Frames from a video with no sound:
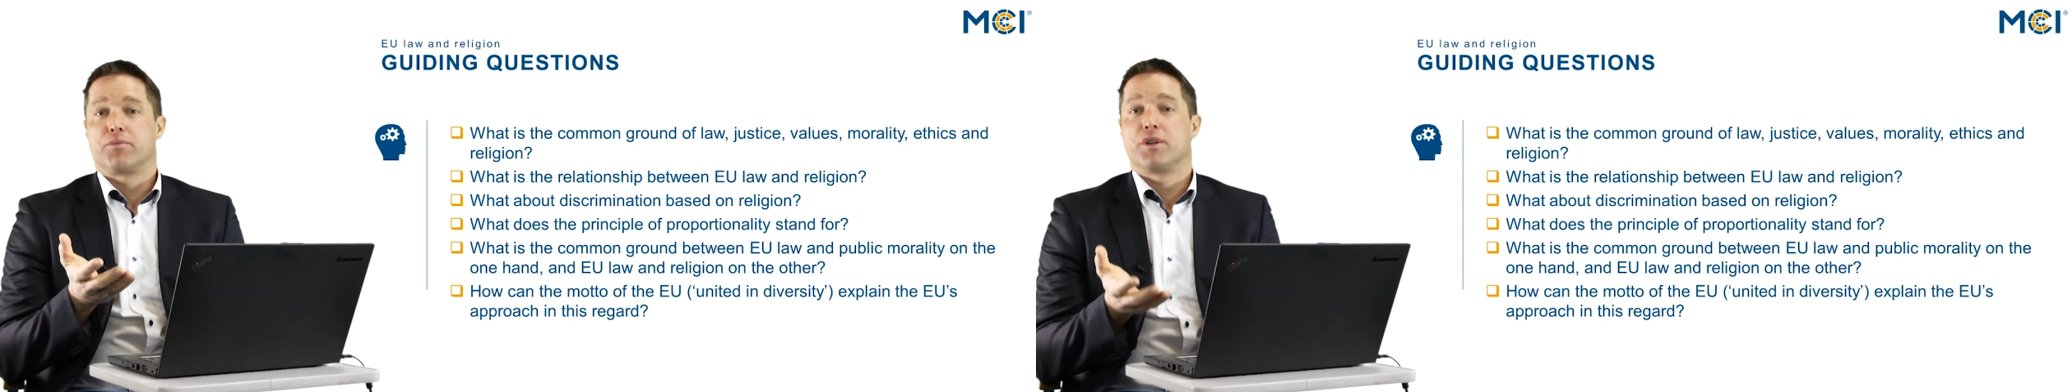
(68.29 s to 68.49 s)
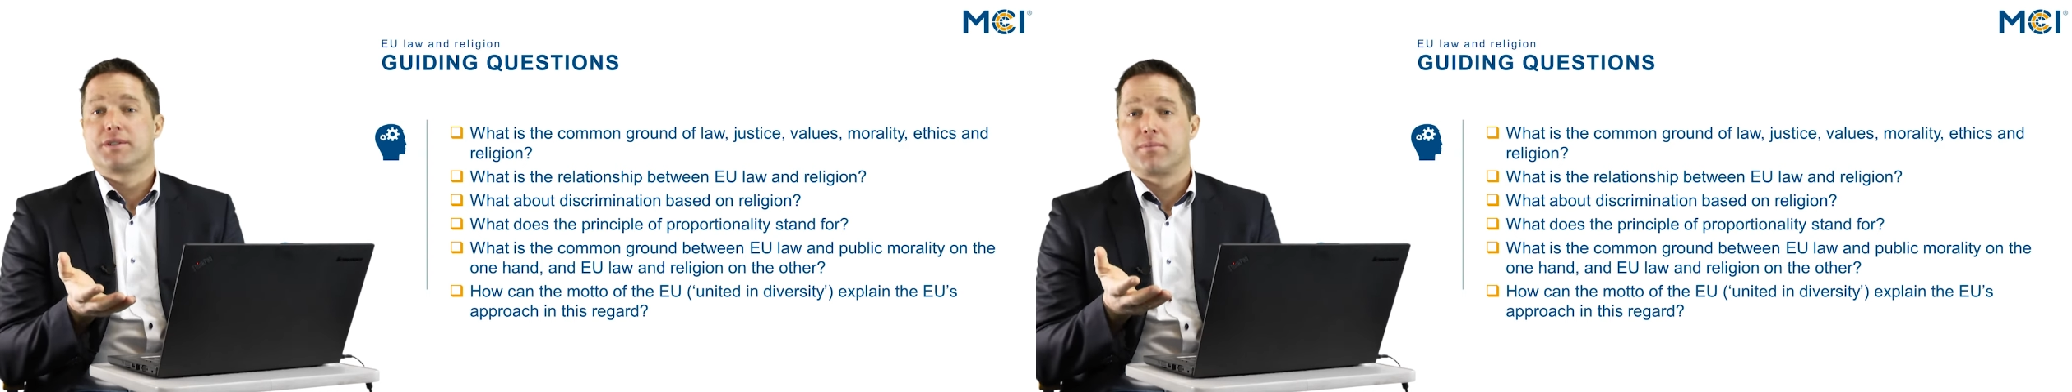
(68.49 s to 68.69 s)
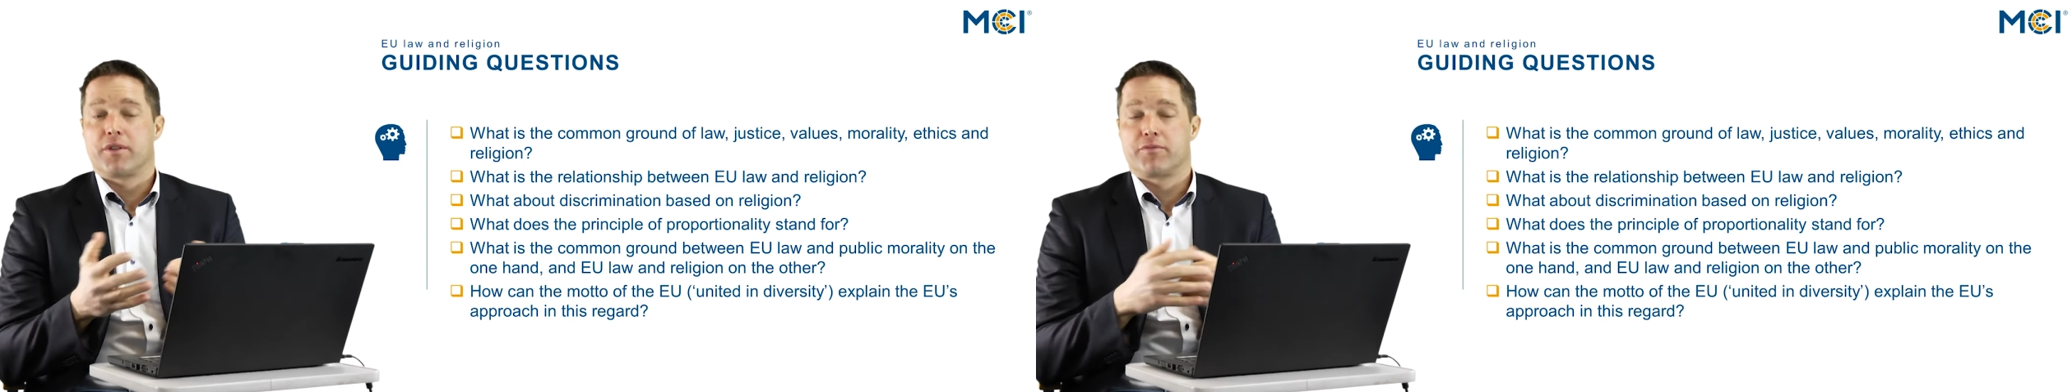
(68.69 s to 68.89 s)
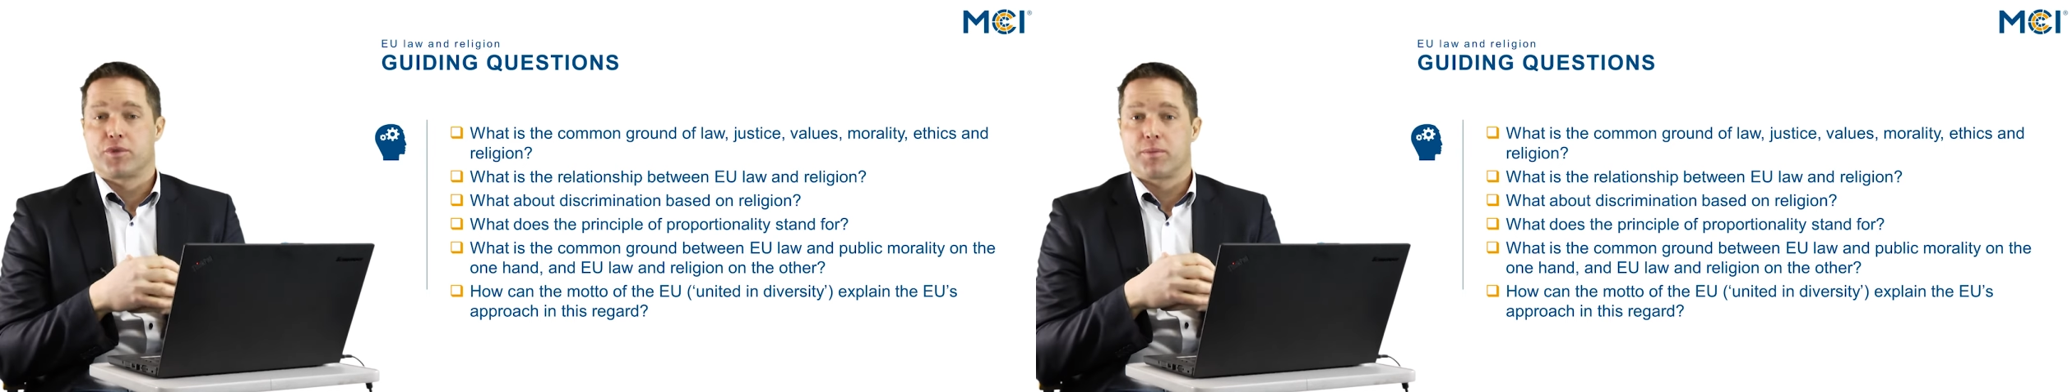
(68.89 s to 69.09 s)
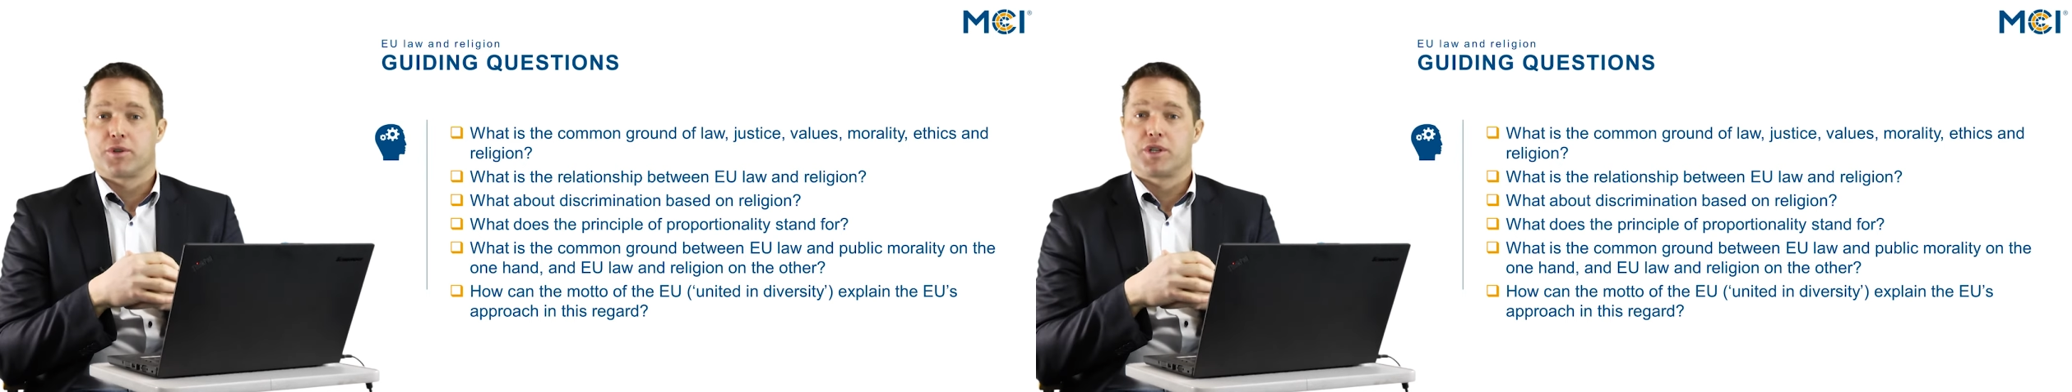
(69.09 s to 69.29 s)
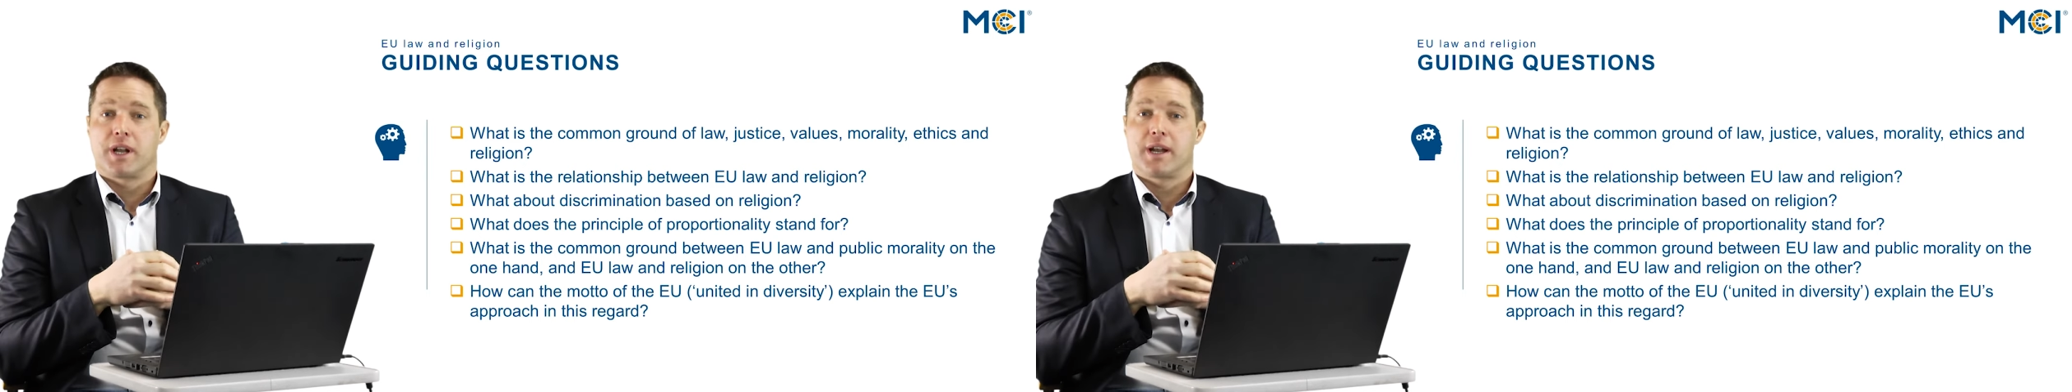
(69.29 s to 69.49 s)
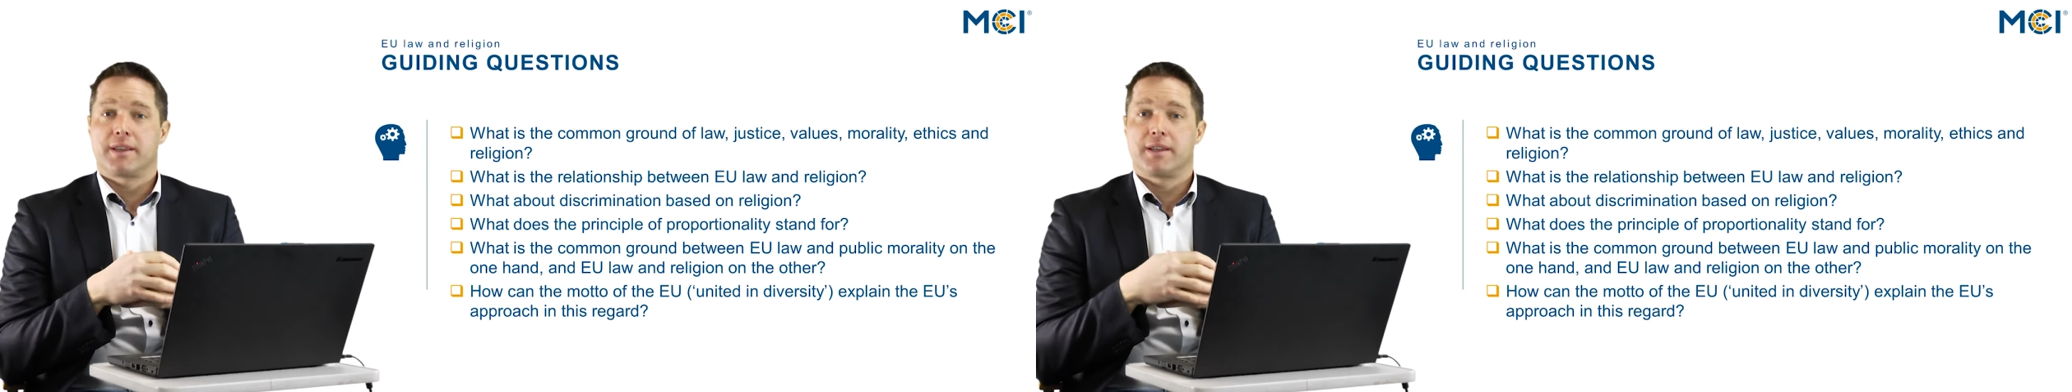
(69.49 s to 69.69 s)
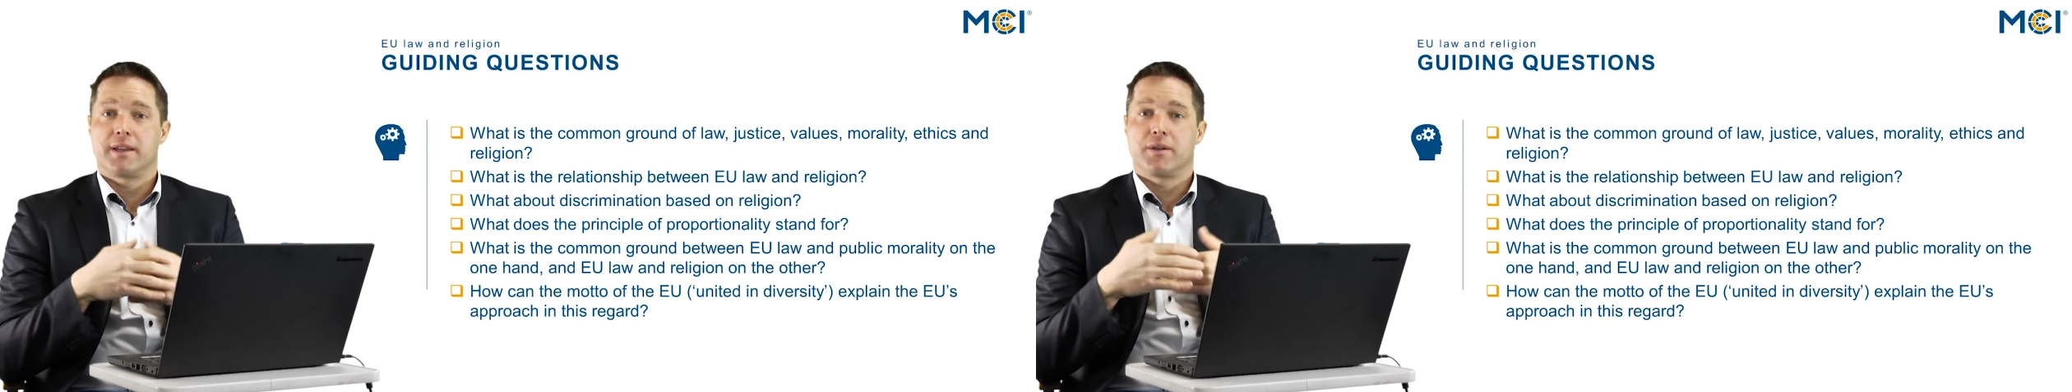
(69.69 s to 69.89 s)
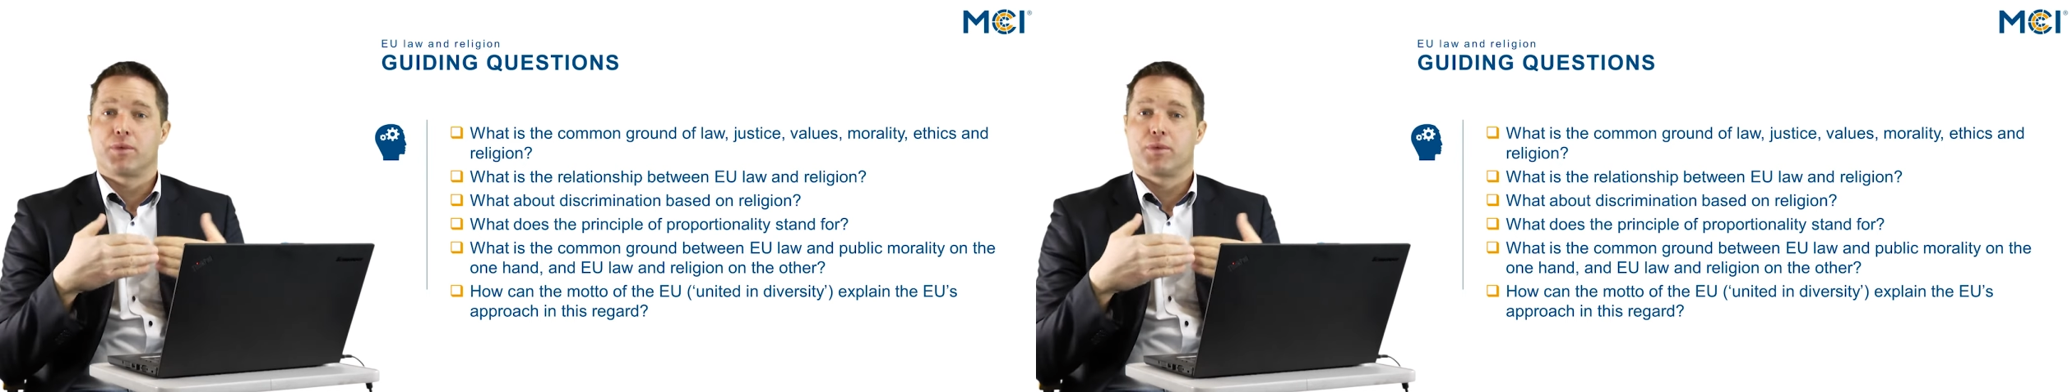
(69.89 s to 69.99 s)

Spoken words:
principle of proportionality?